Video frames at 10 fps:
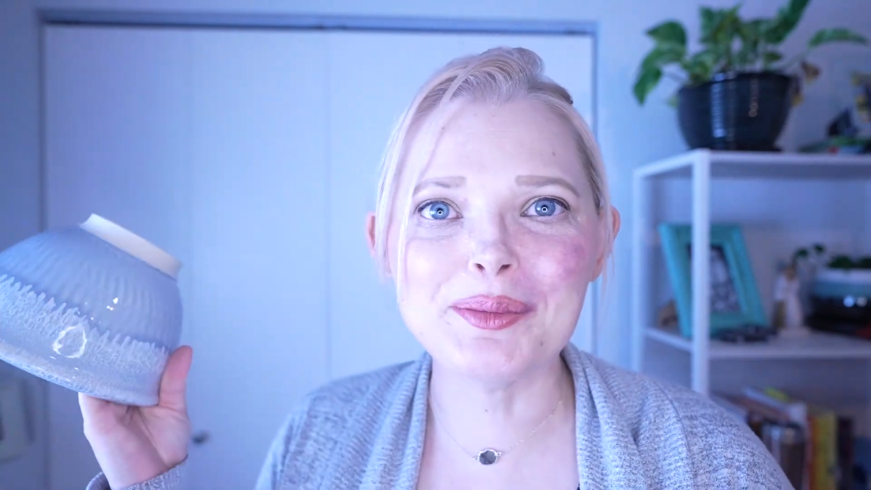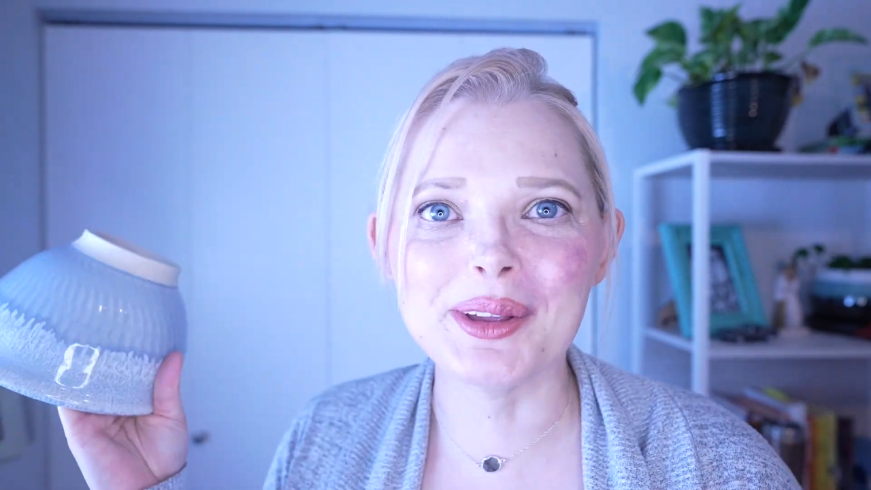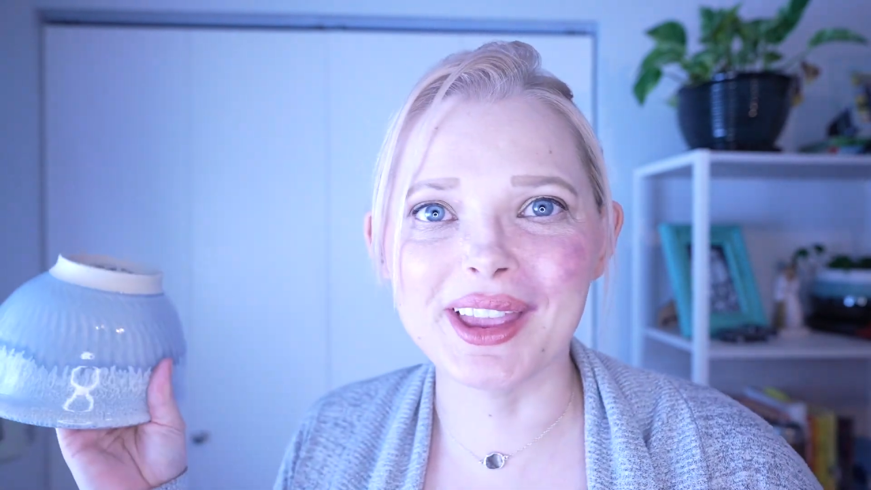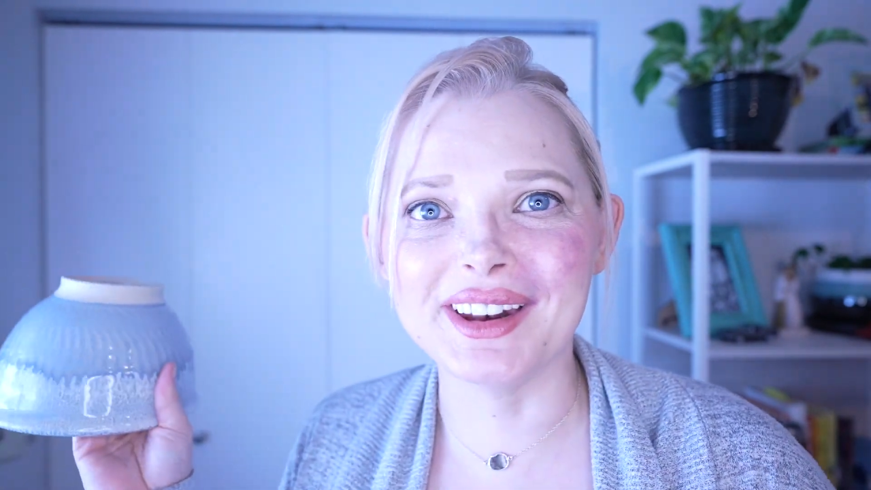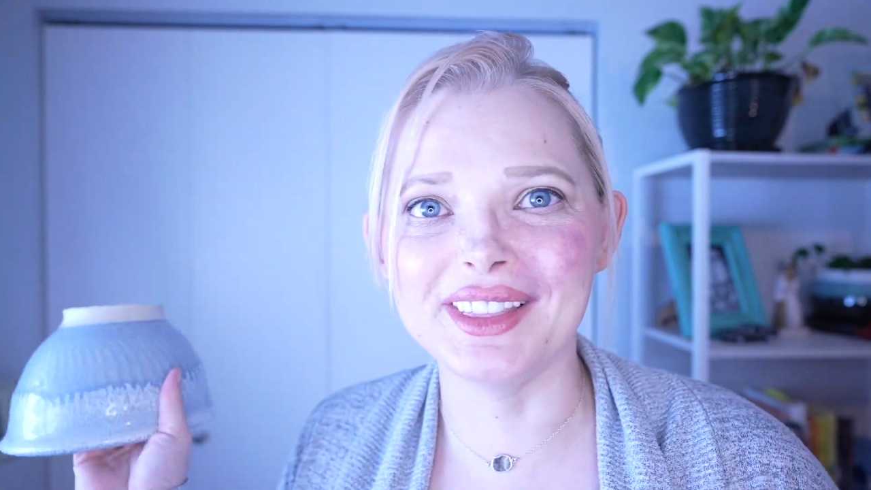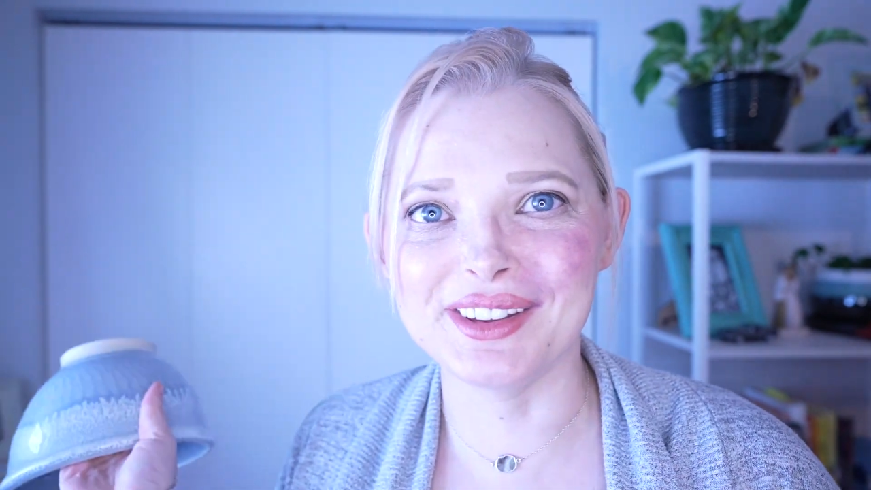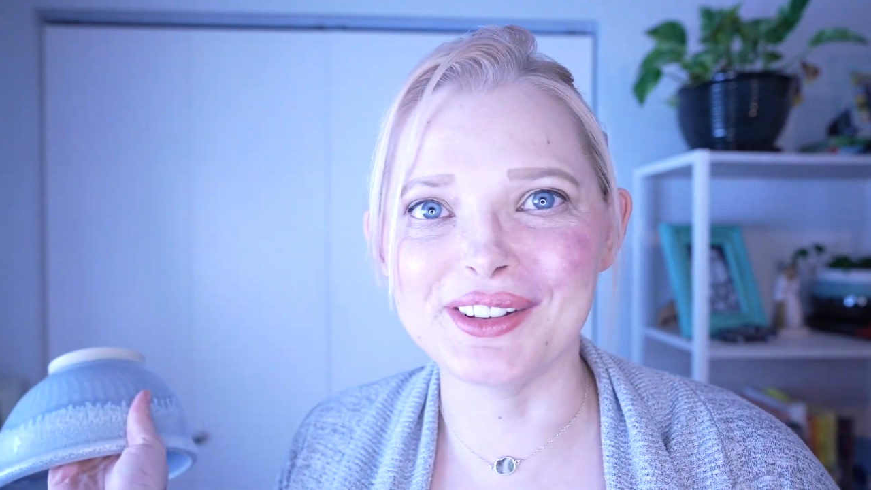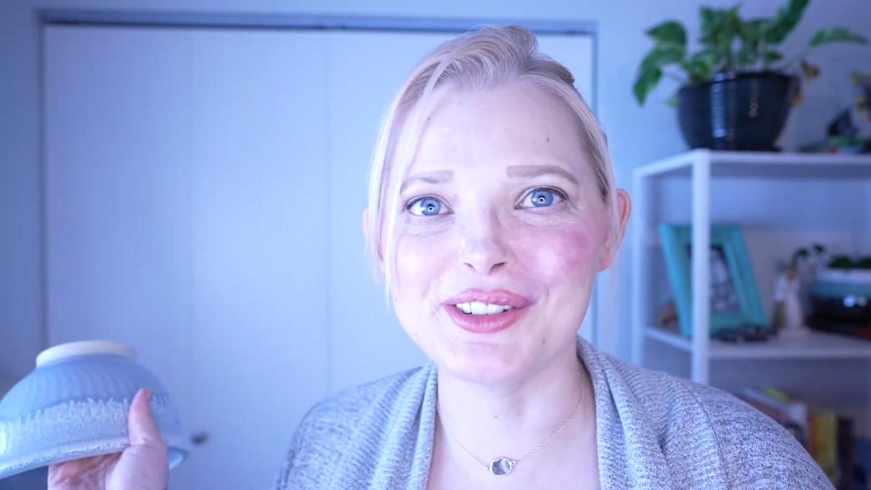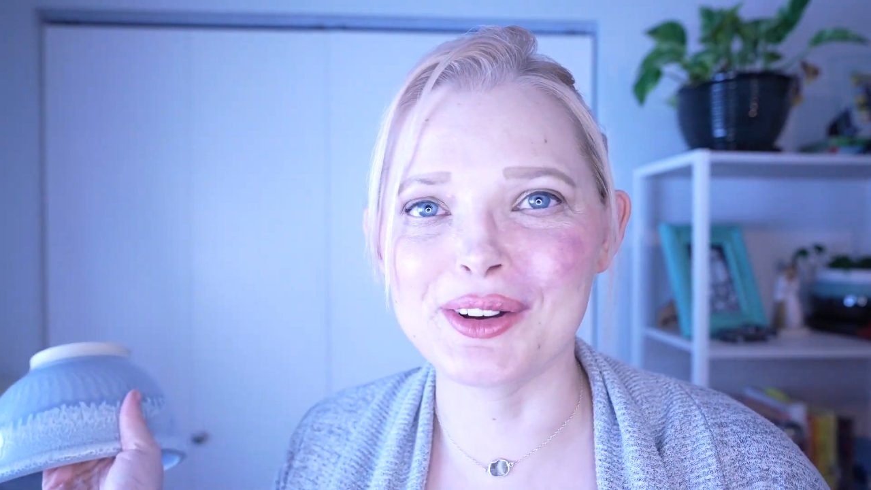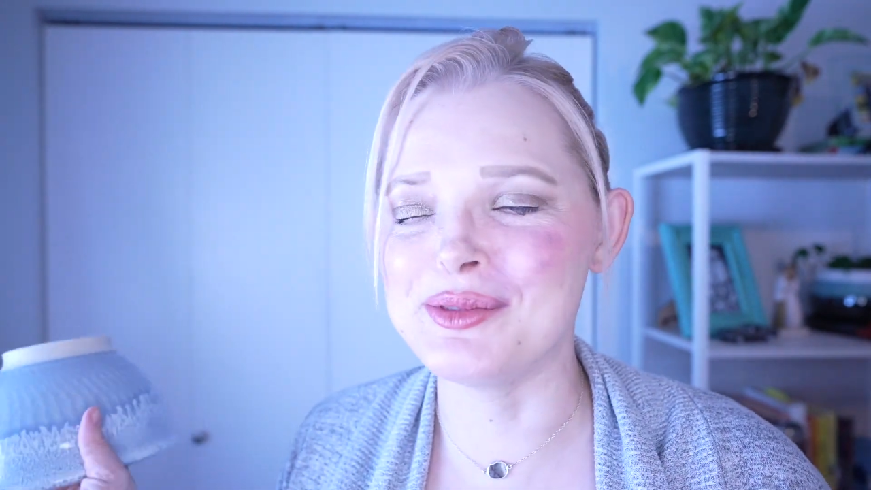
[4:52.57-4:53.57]
to put that in the
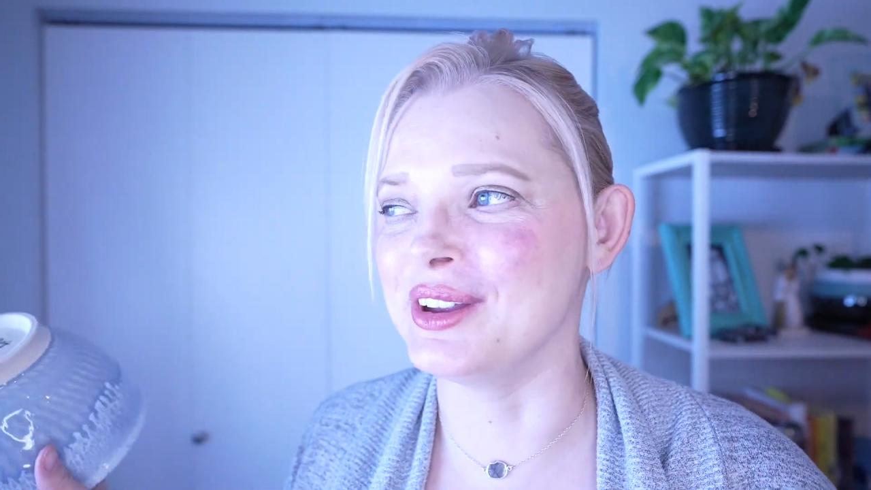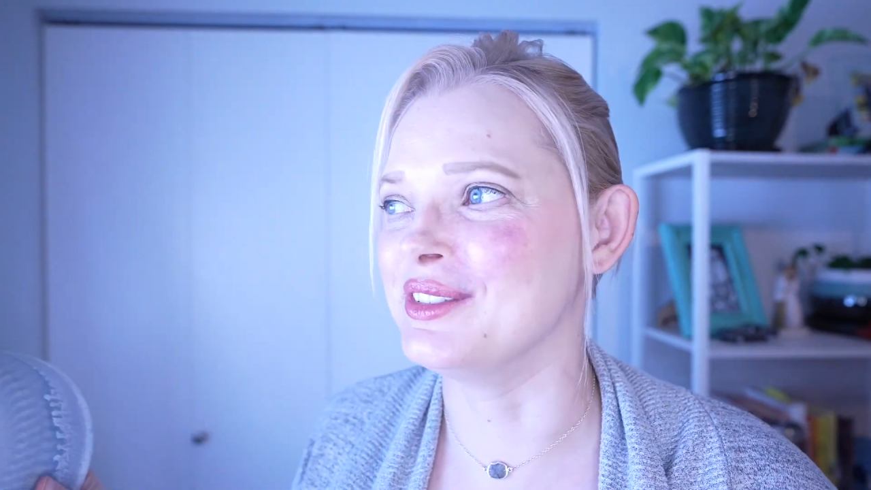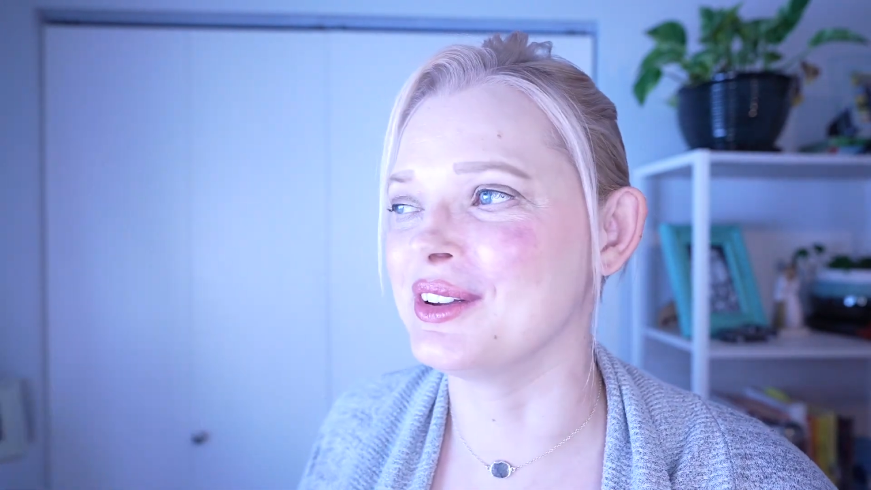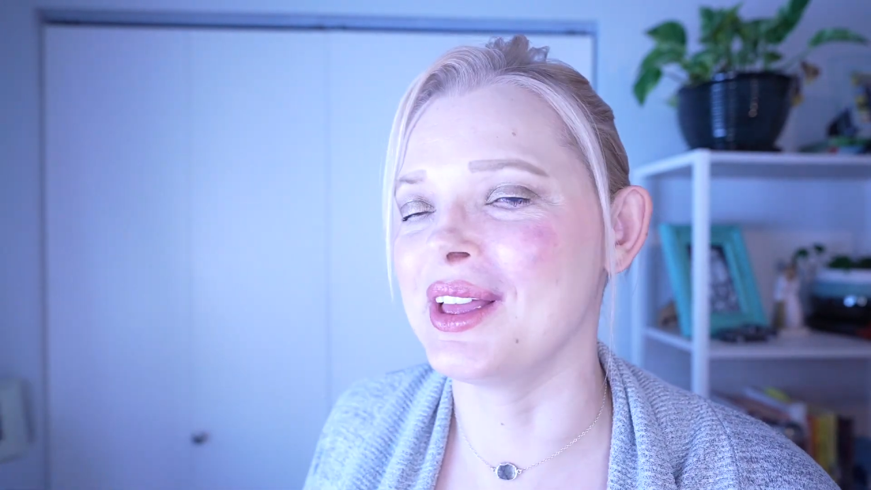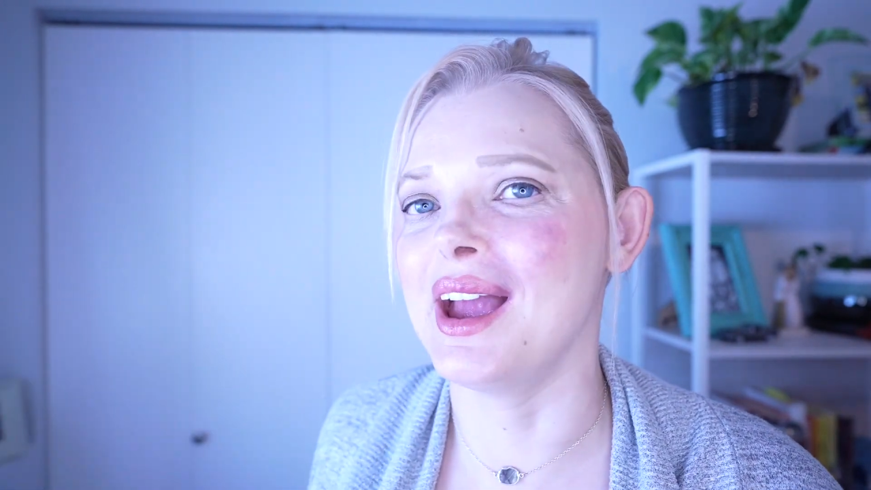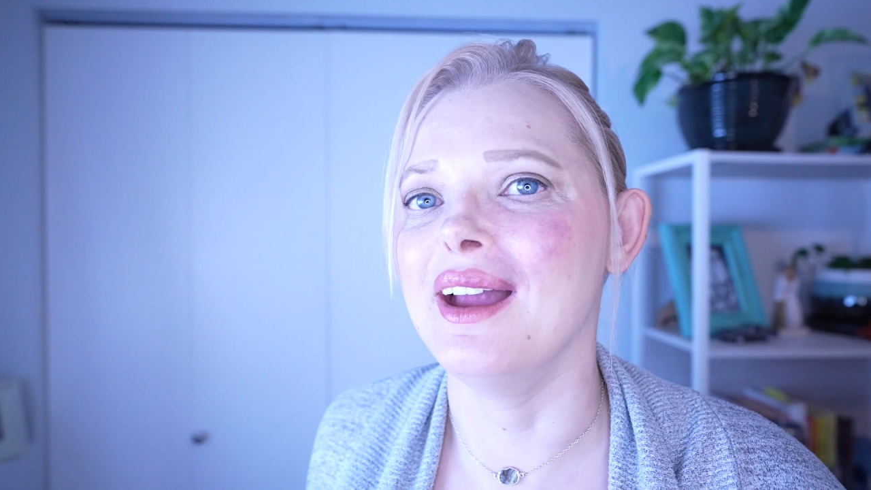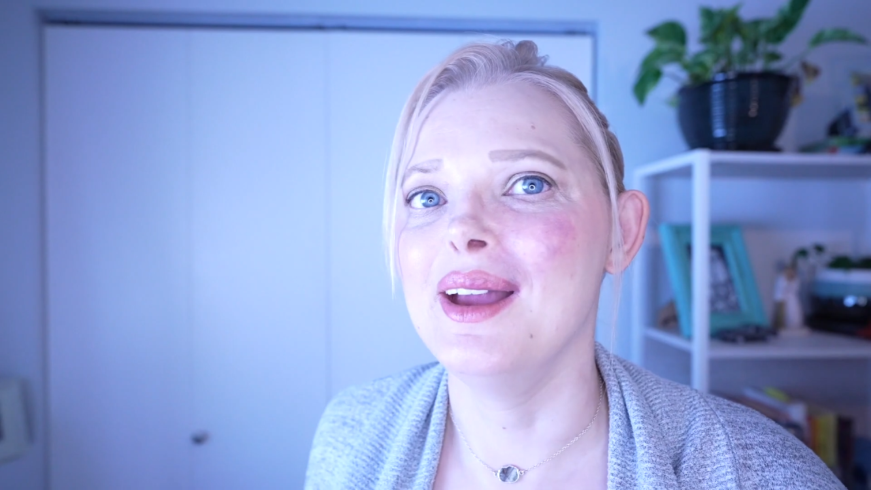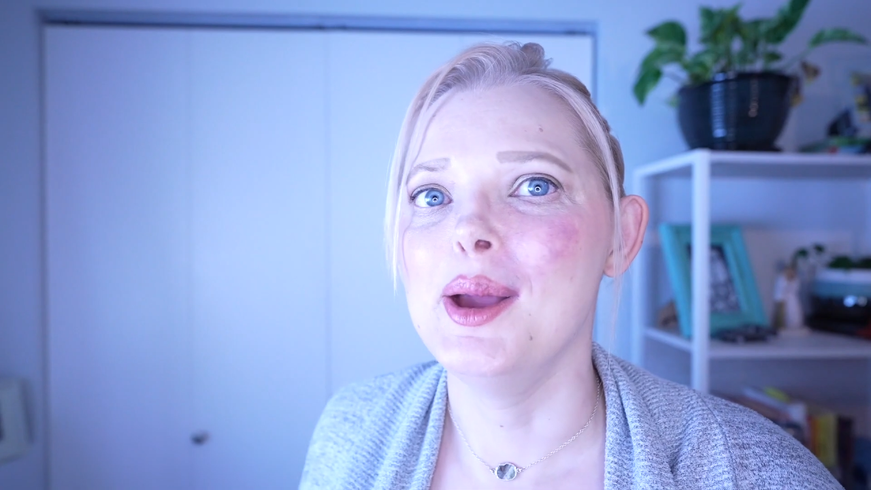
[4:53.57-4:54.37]
description so that